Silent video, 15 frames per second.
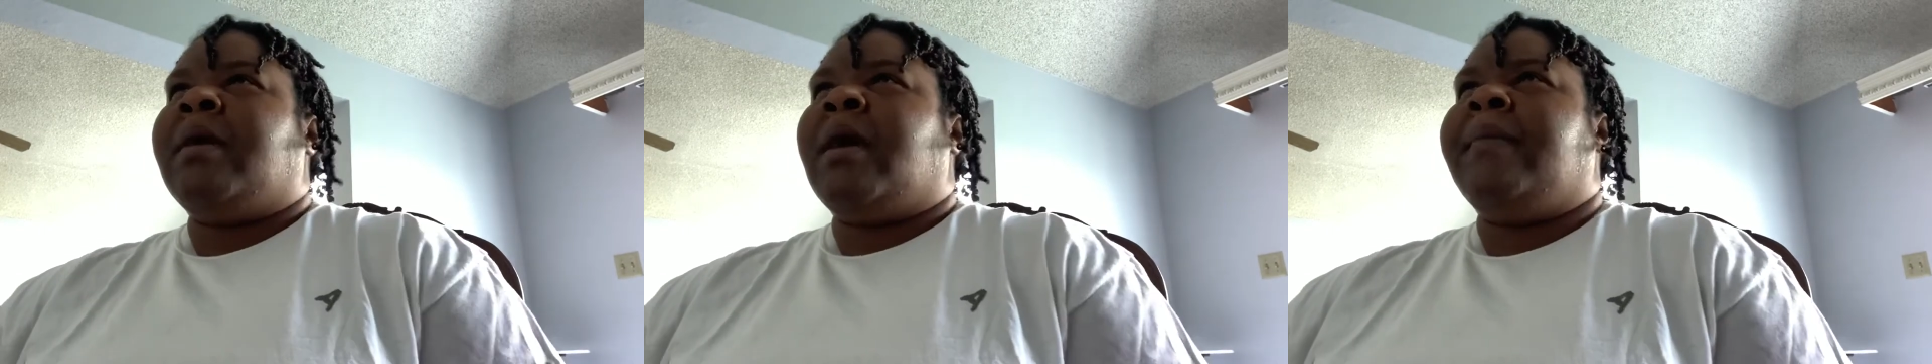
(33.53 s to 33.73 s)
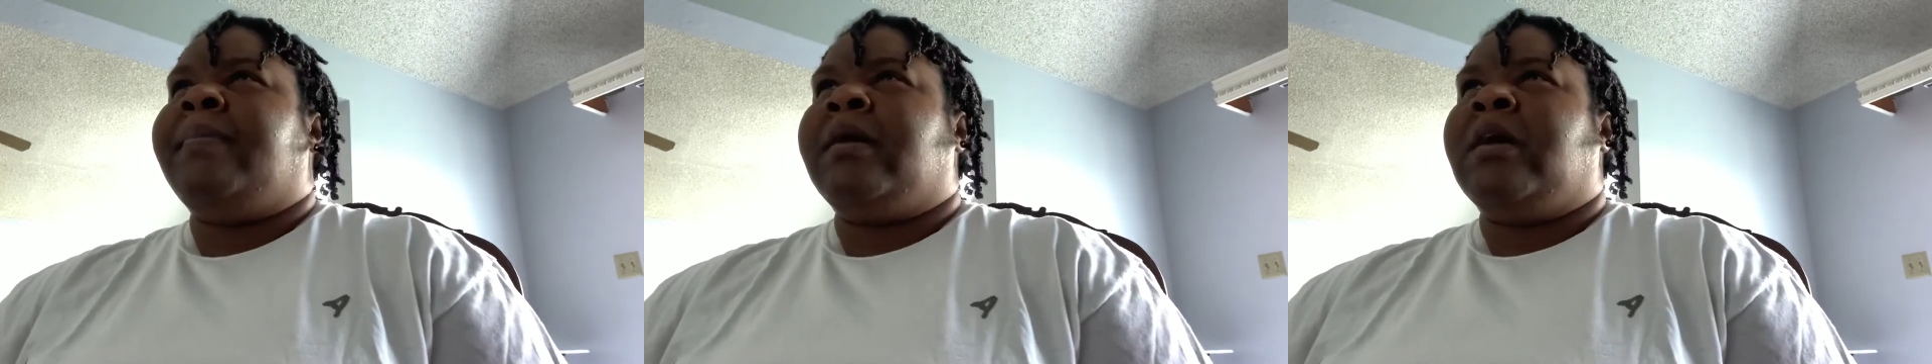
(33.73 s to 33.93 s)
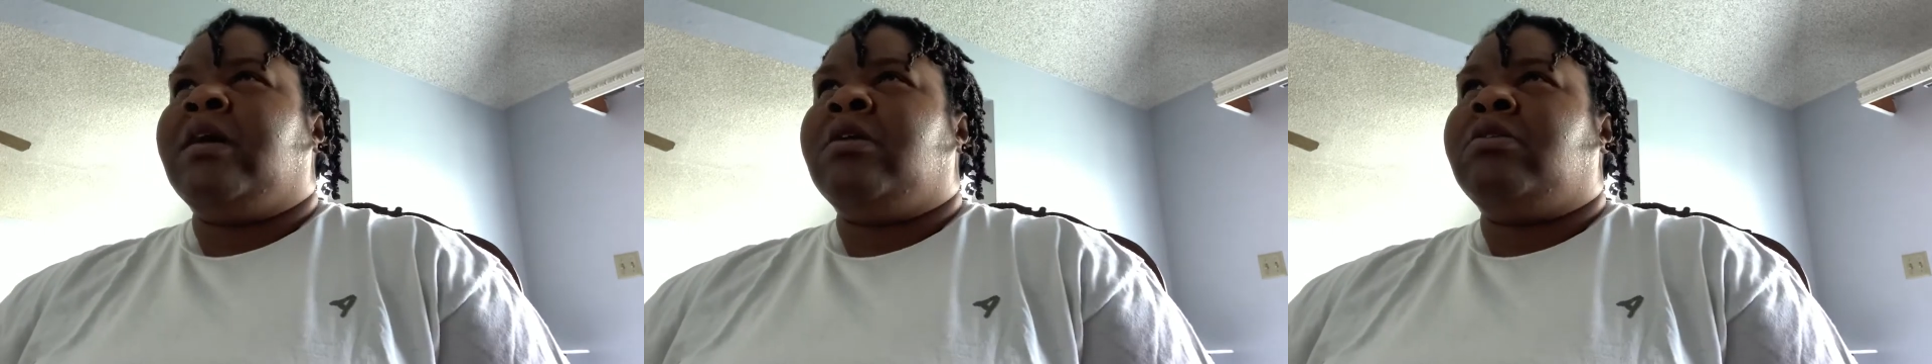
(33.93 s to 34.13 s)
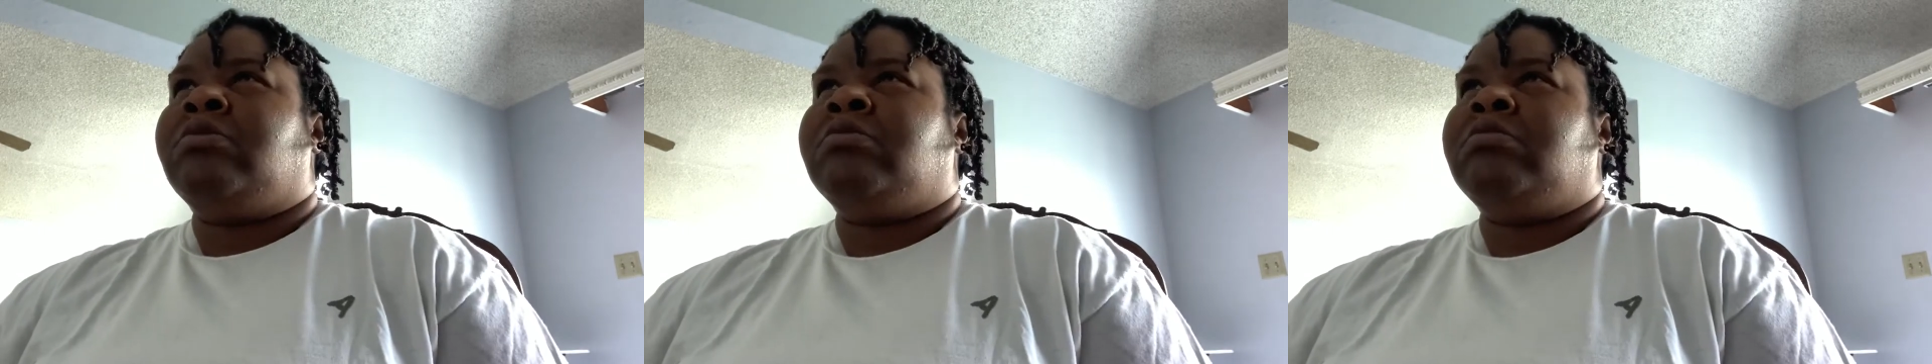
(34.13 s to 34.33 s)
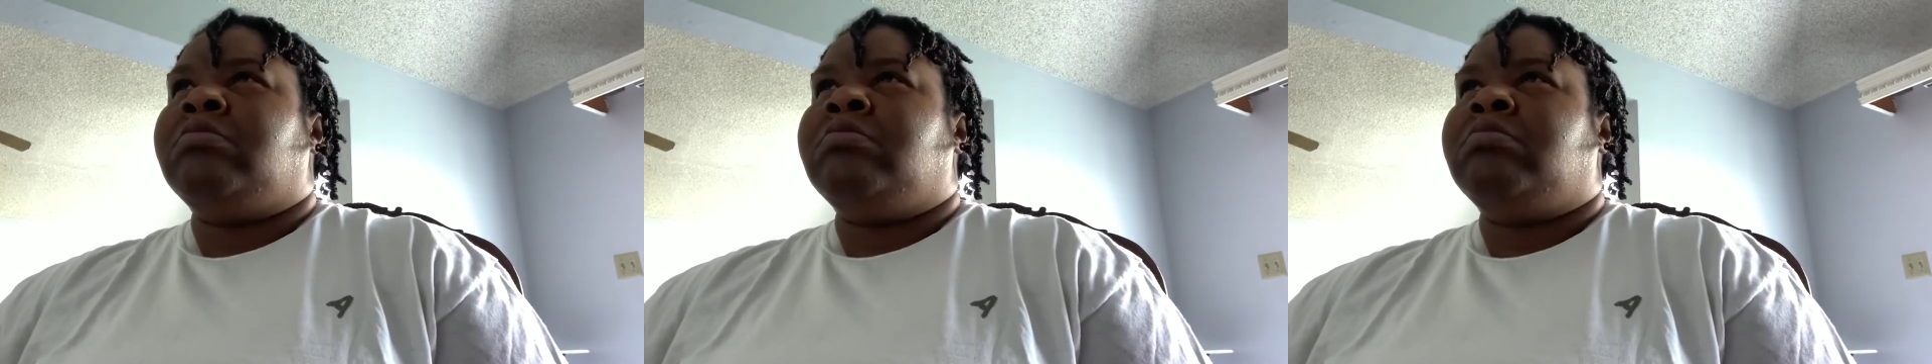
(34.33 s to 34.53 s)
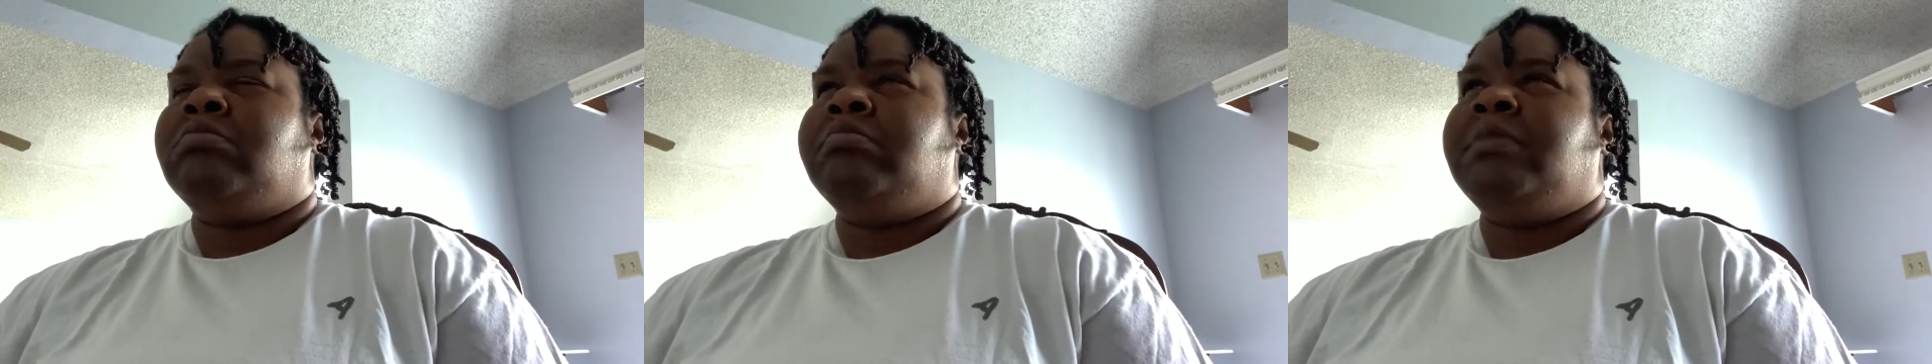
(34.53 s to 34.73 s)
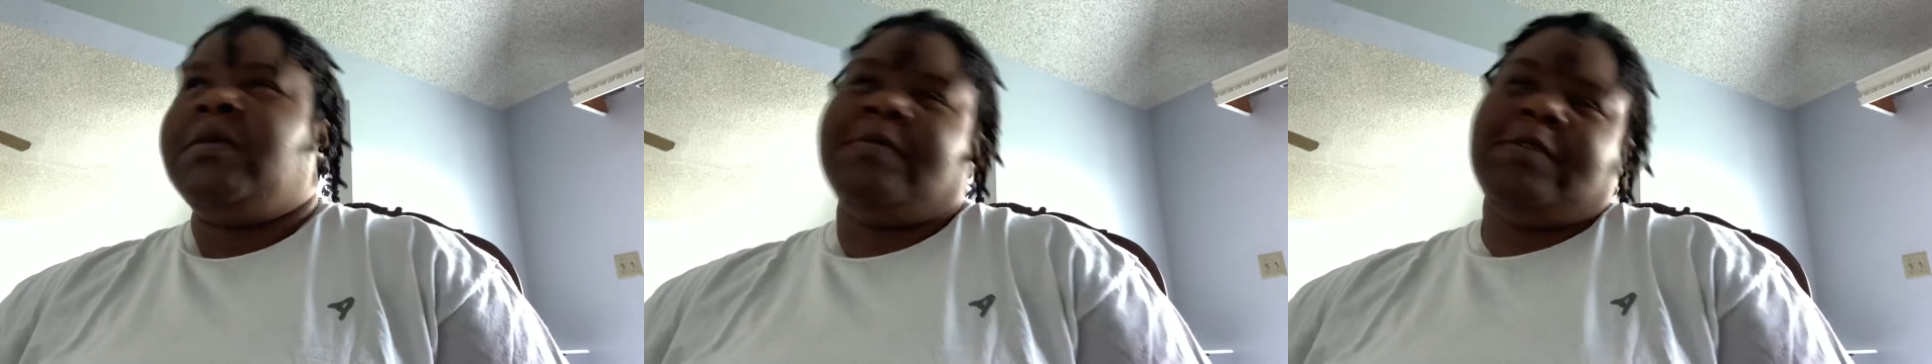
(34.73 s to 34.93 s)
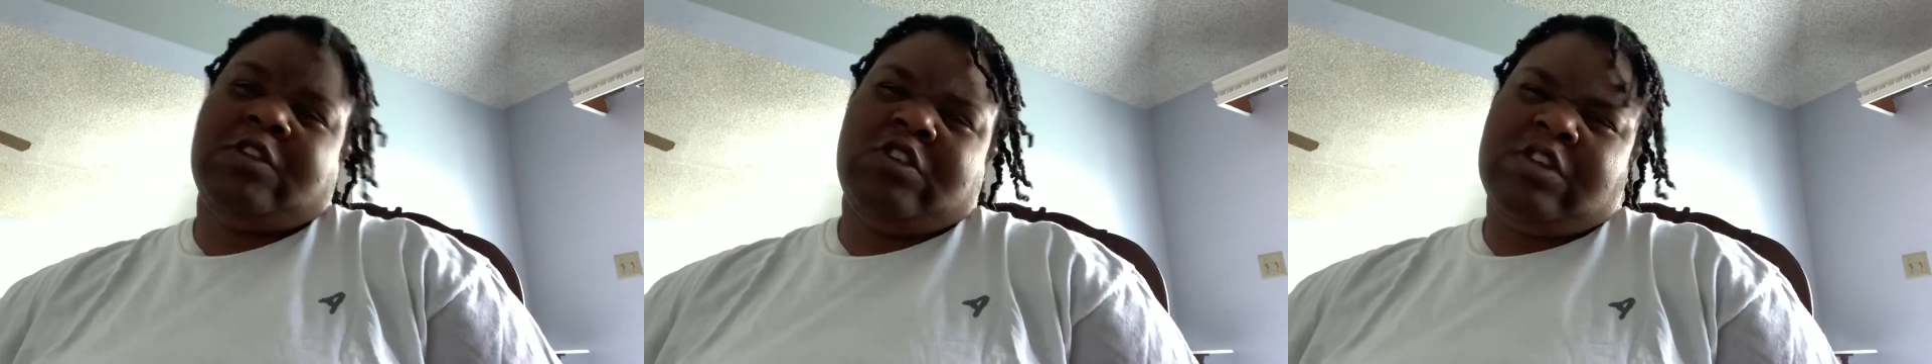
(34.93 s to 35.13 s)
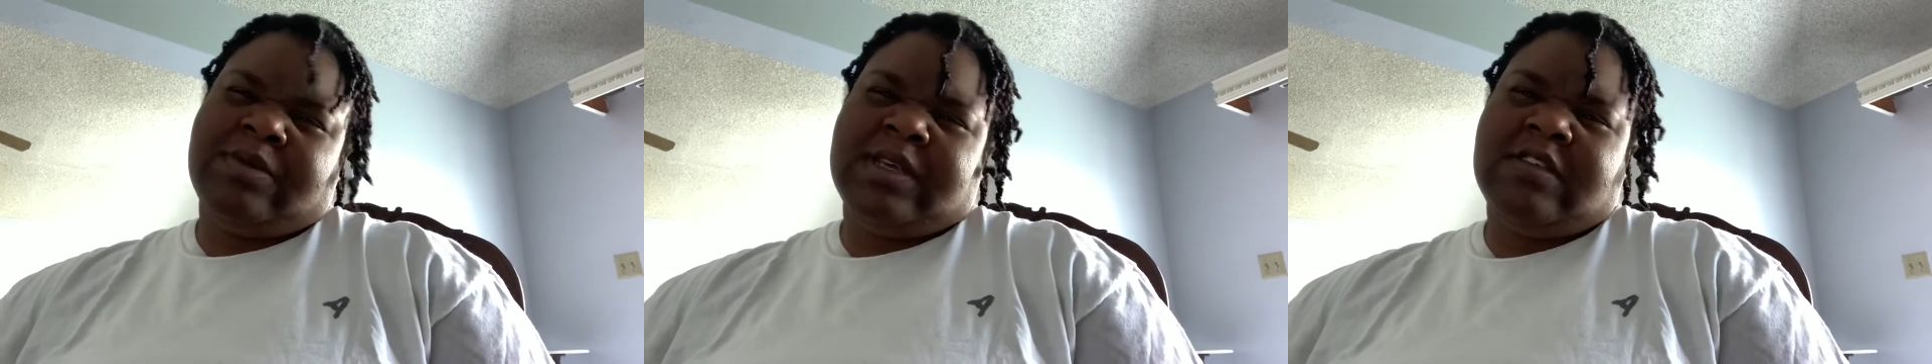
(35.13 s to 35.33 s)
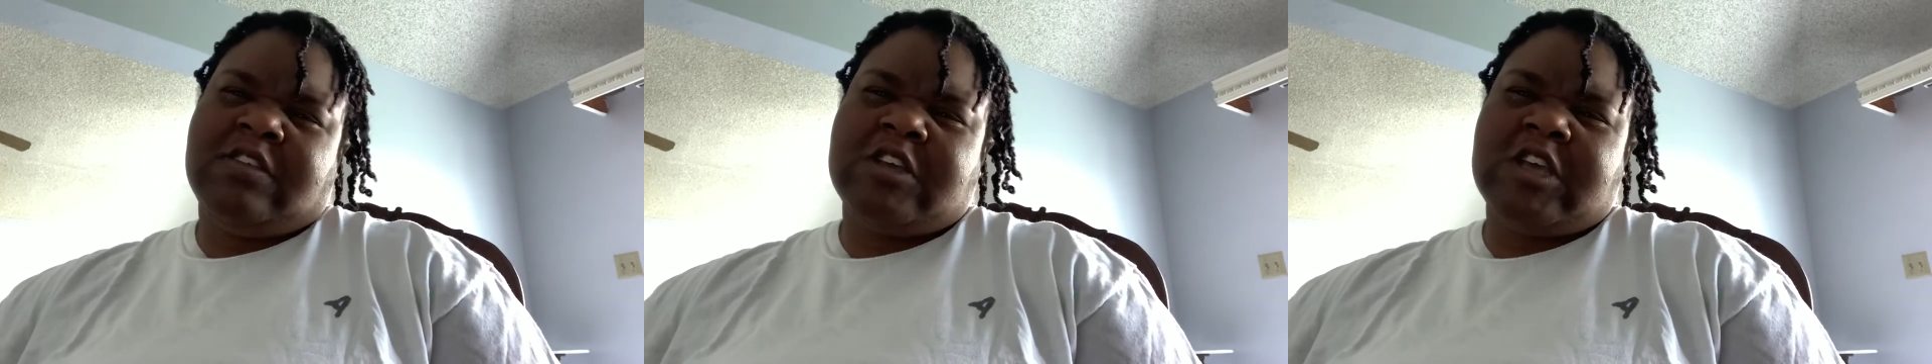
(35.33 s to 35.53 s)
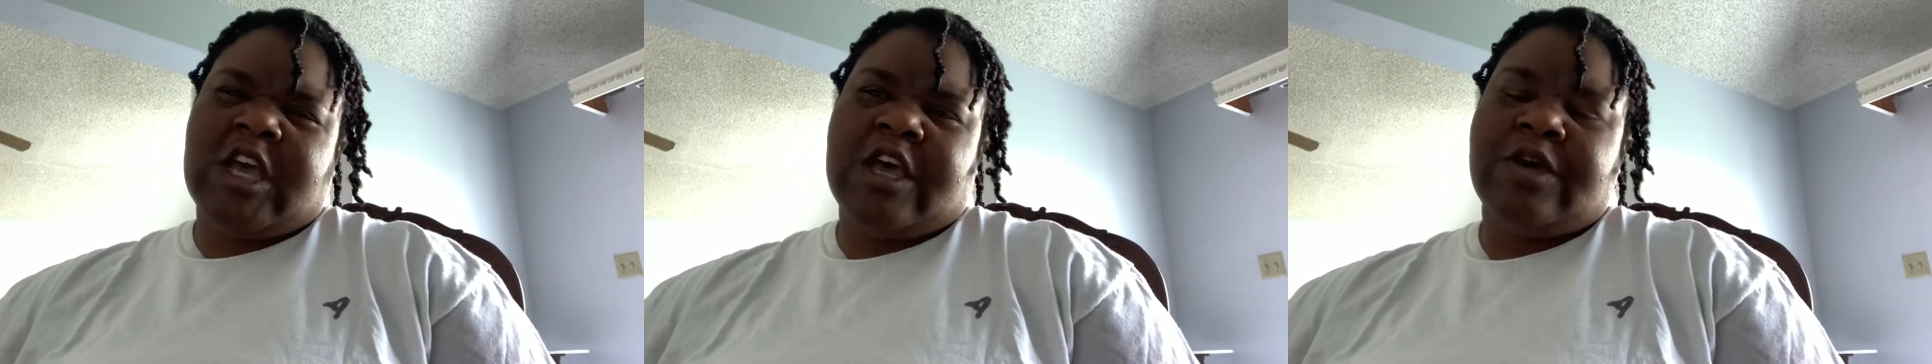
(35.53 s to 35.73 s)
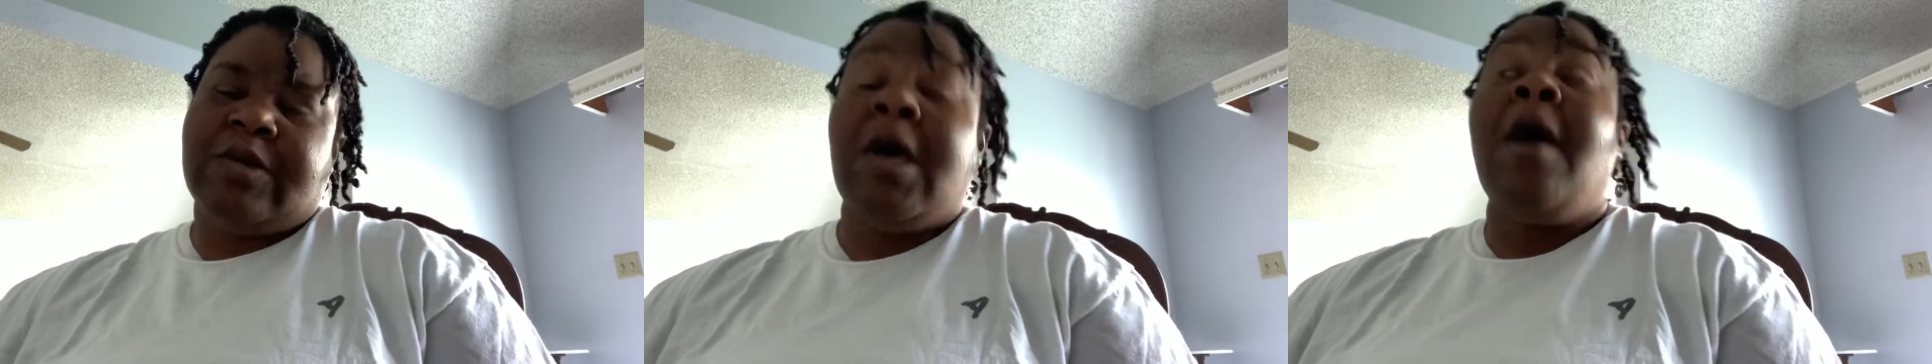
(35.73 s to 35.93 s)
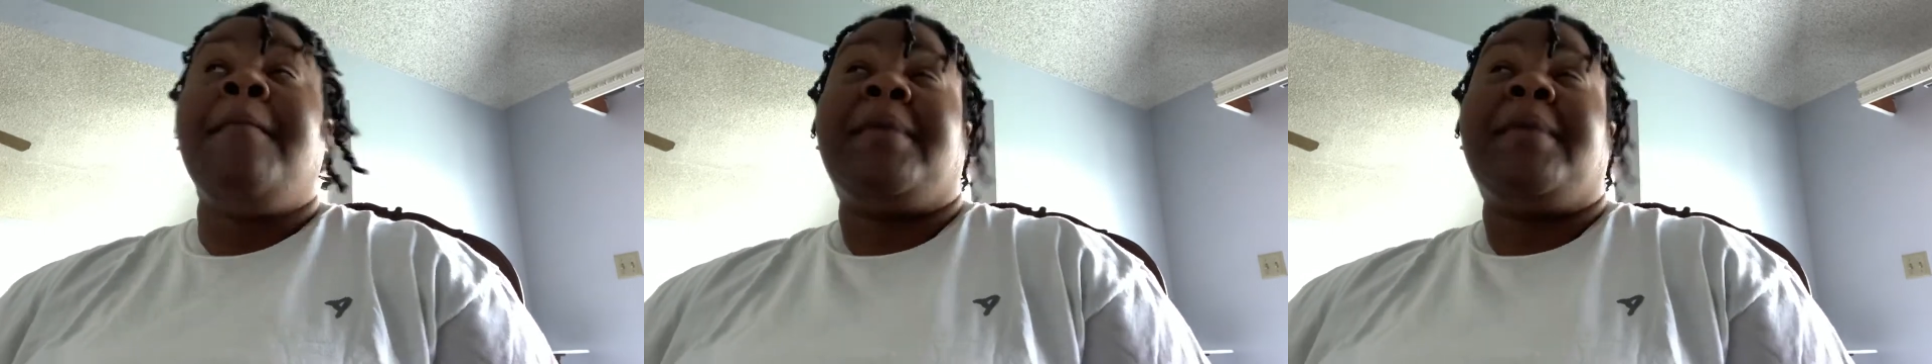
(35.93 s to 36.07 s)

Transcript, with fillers: about maybe two weeks ago,